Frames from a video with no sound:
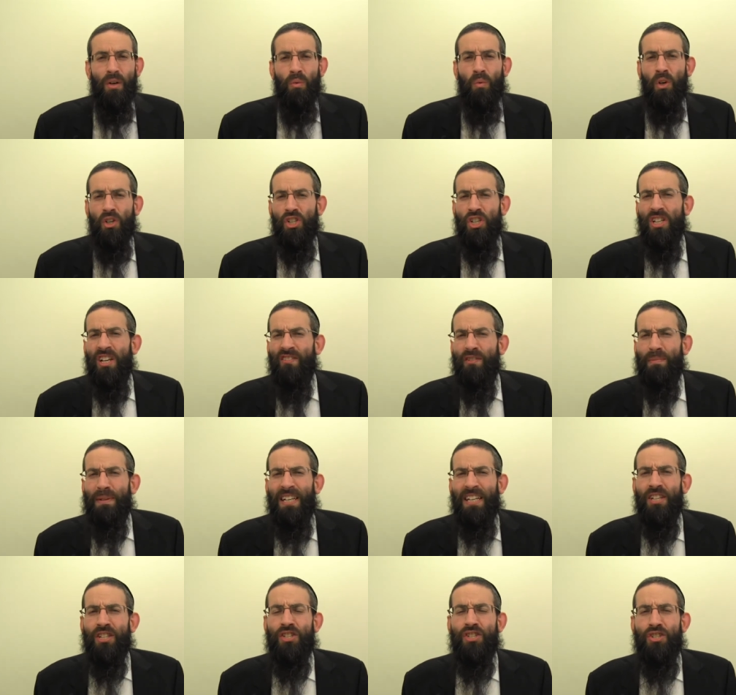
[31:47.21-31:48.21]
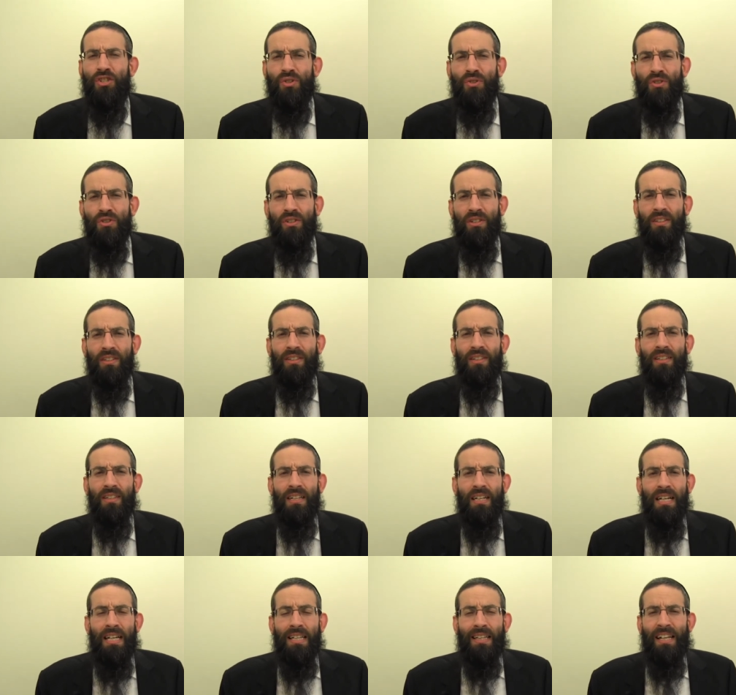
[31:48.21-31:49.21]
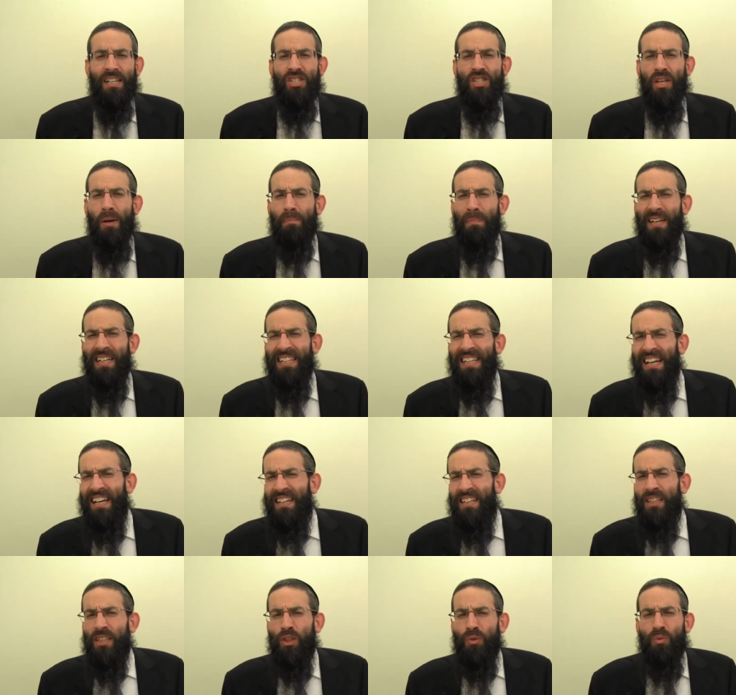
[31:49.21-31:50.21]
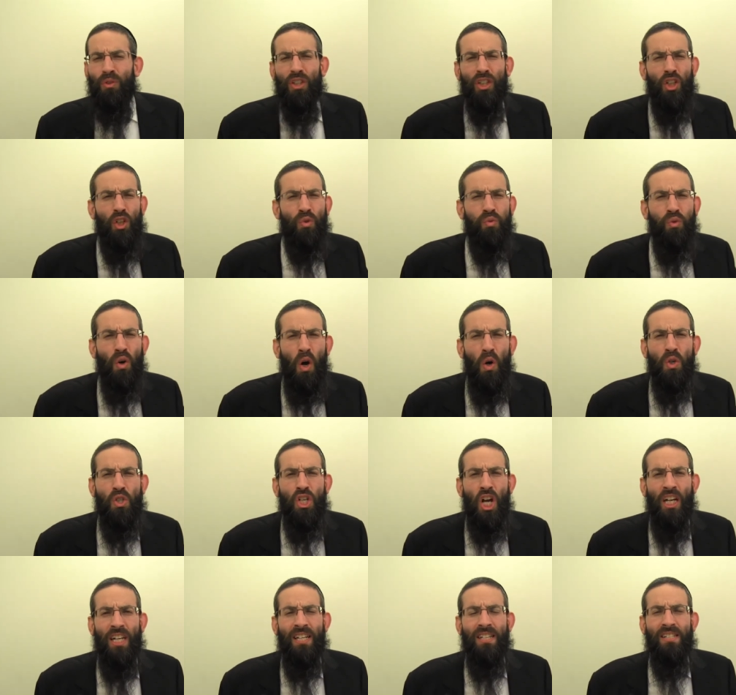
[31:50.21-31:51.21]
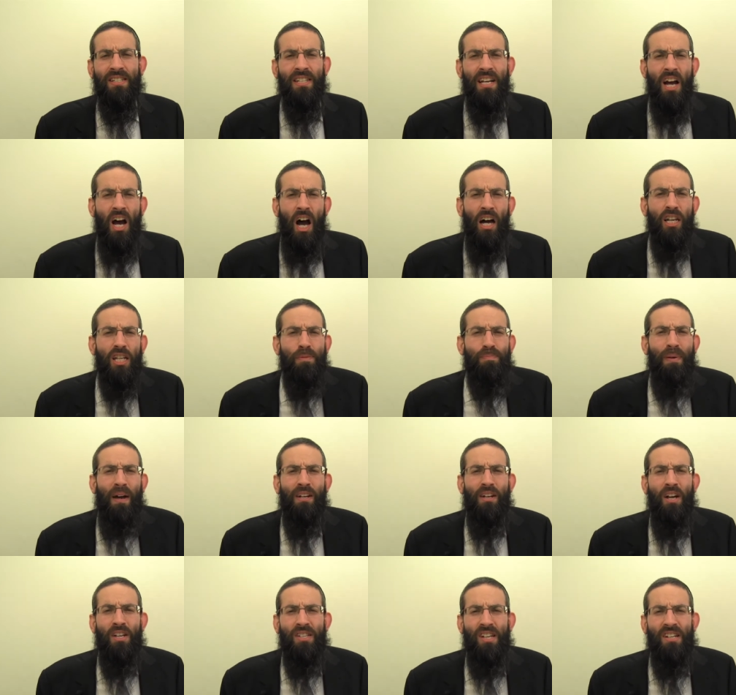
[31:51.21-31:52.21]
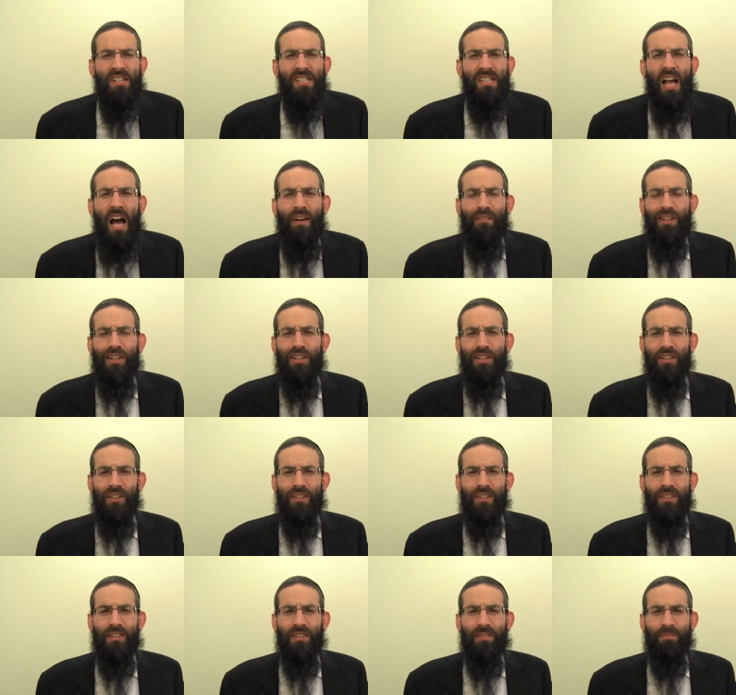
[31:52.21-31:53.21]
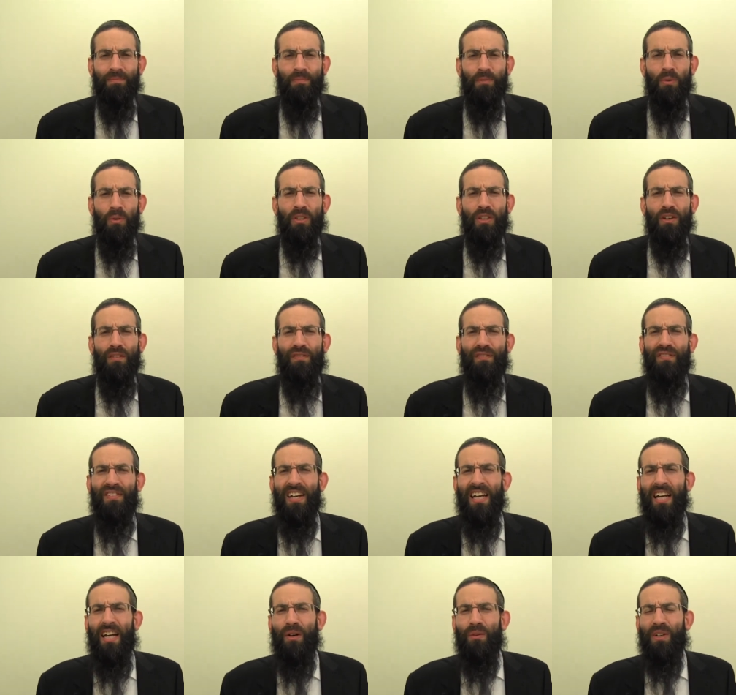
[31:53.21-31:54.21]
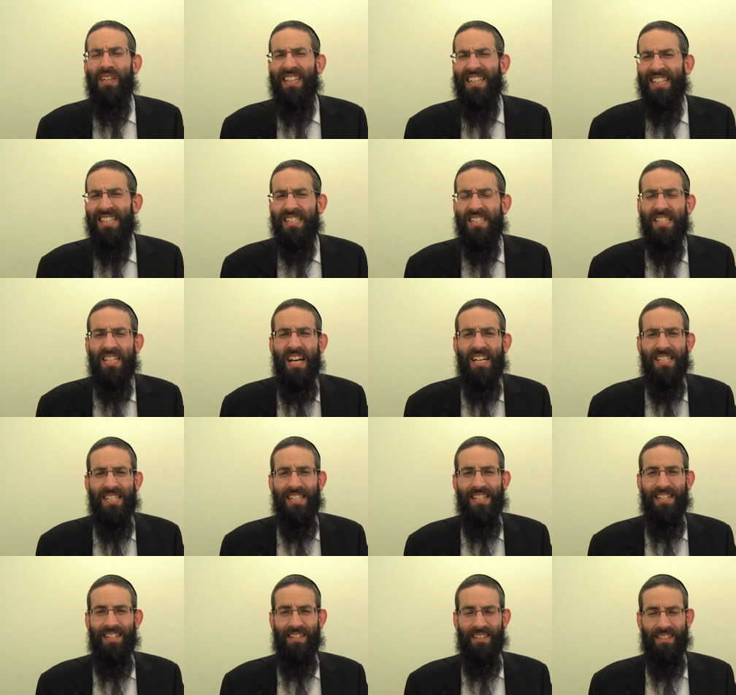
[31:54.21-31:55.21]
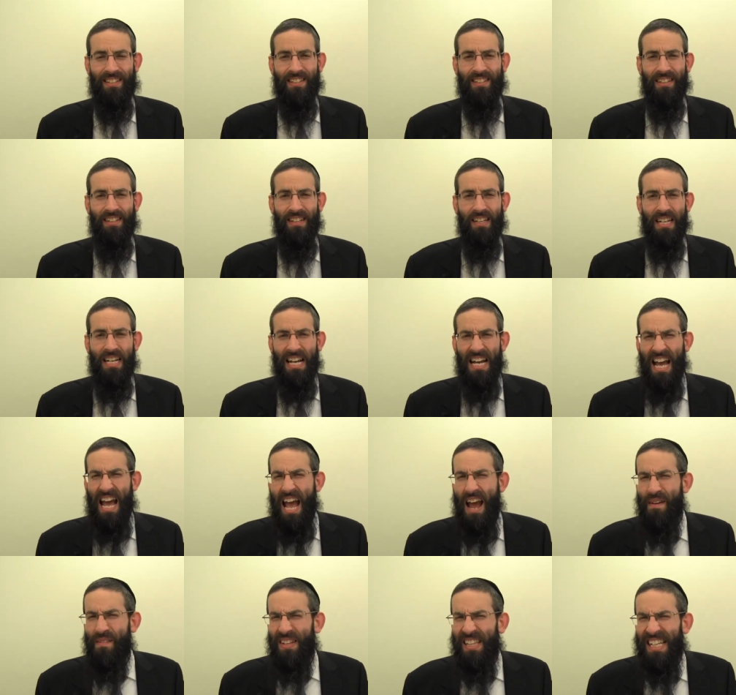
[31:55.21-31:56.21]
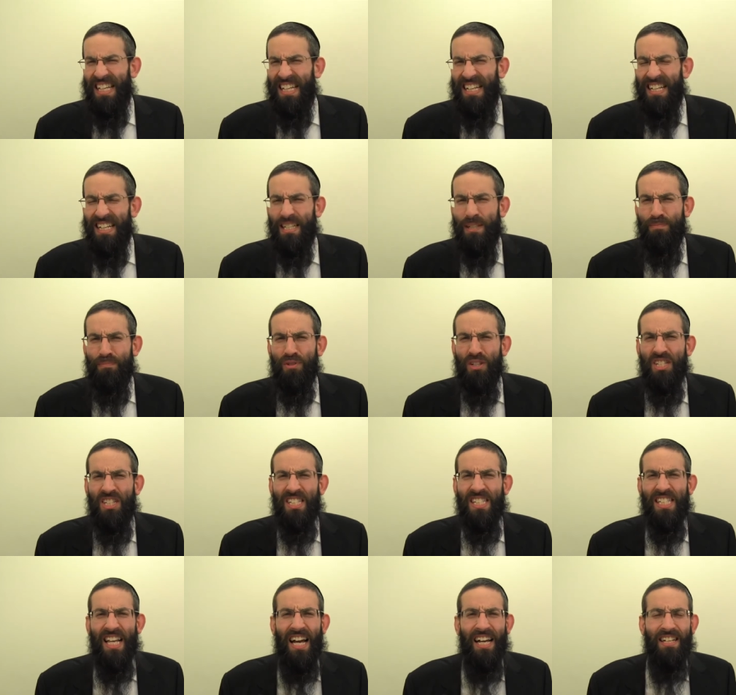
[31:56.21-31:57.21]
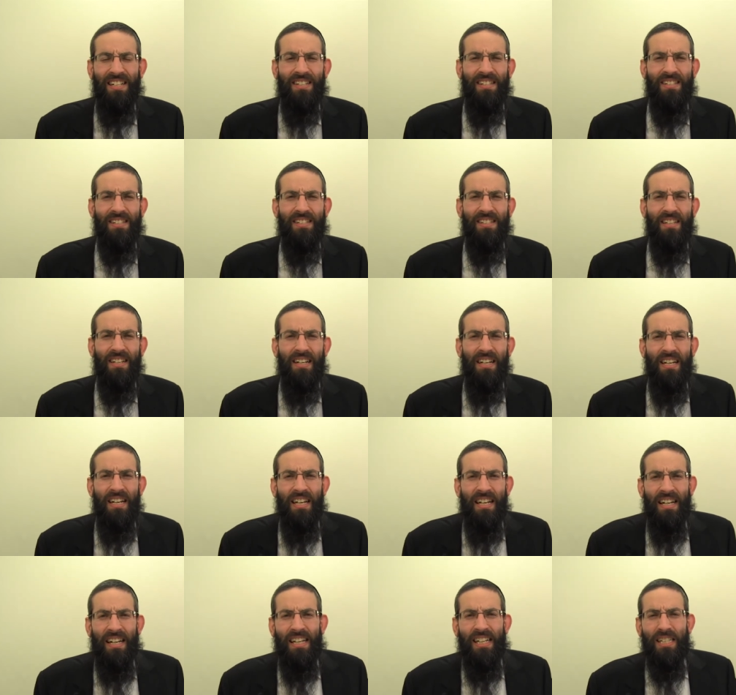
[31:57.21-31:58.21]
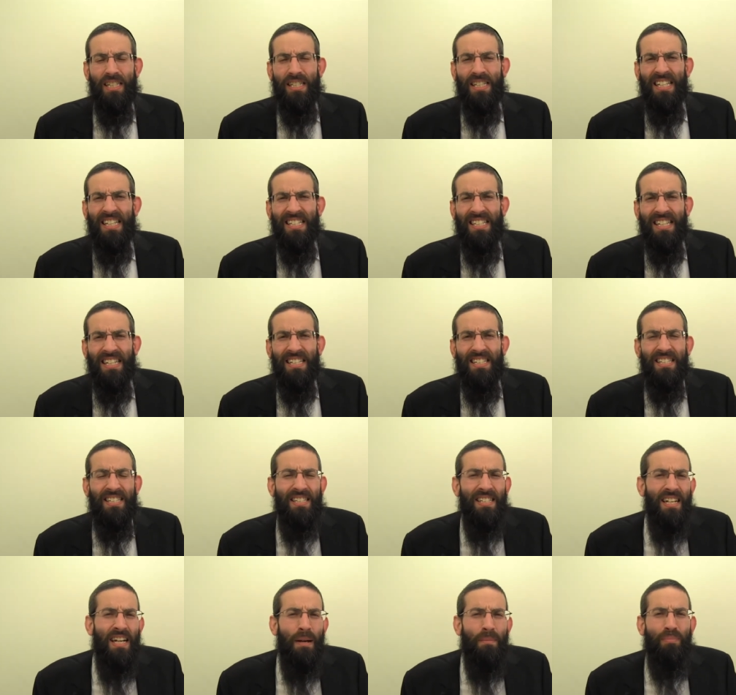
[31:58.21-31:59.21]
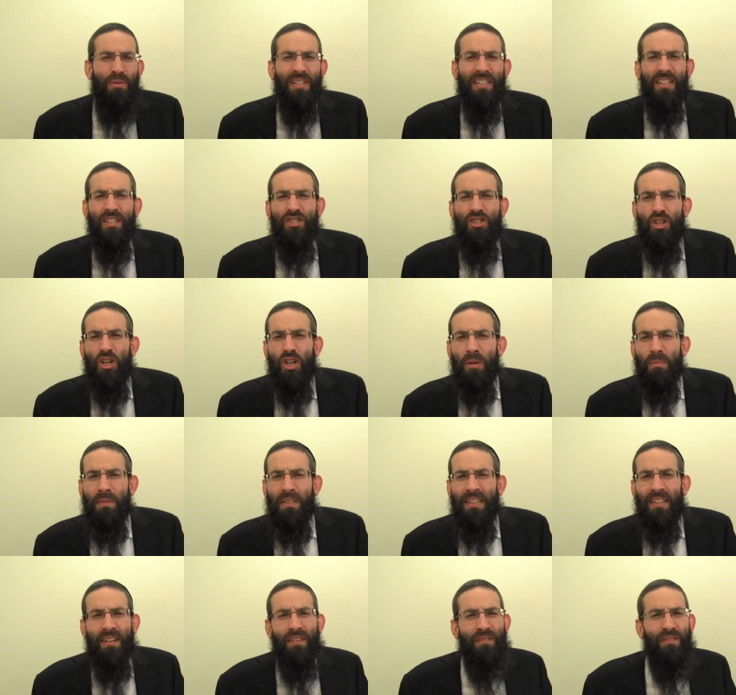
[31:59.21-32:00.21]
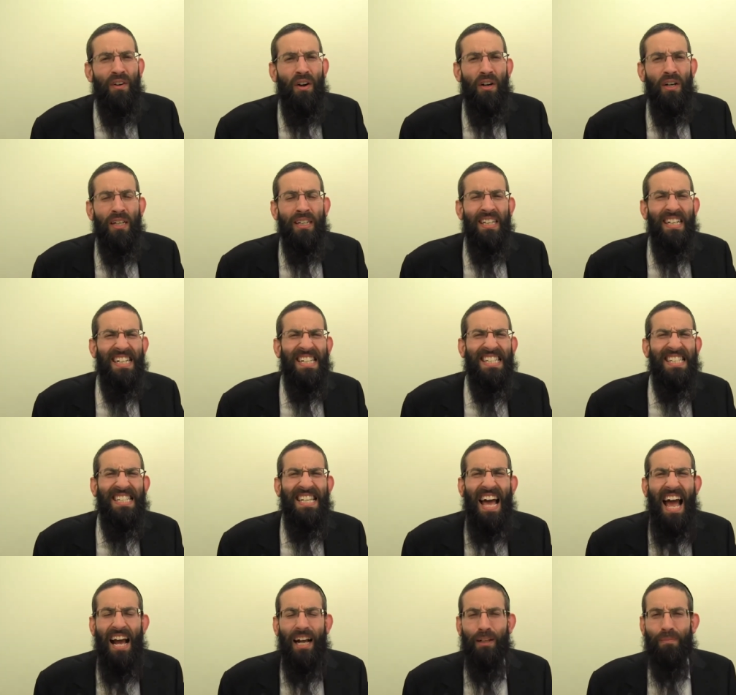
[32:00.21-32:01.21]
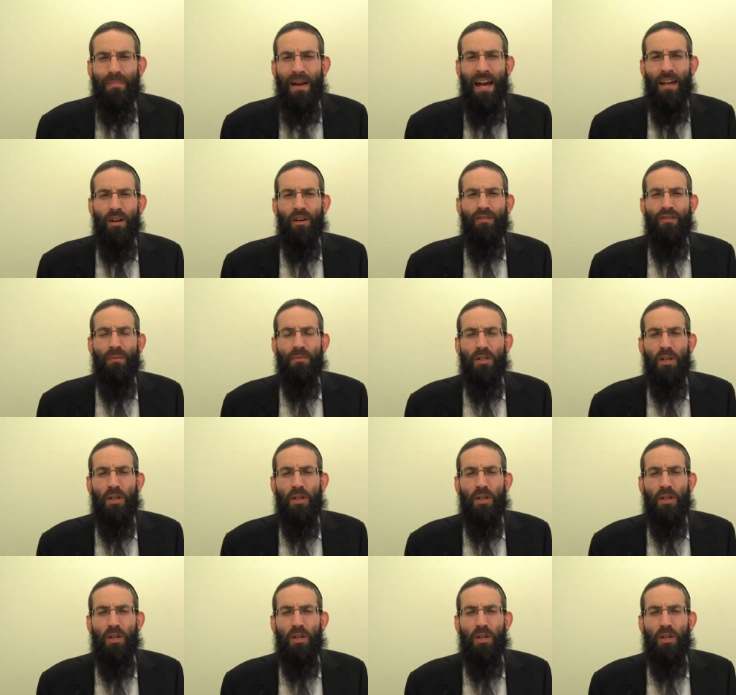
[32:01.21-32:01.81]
One should never be concerned that somebody else will encroach on his, on his parnasa, on his livelihood, will interfere with his sustenance. Everything is precise. Is, is, is predetermined in a very exact manner from